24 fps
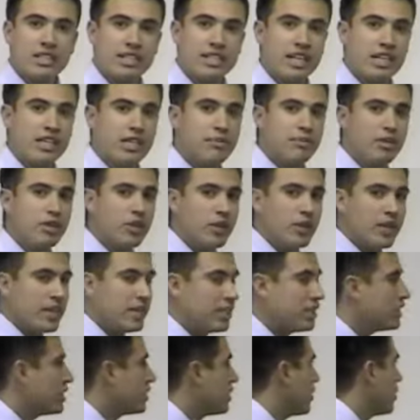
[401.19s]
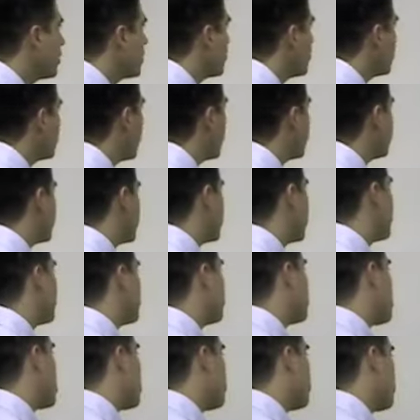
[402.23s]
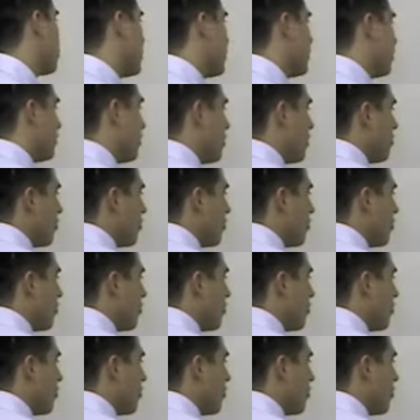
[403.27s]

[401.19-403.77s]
Now, let me go ahead and show you identity property of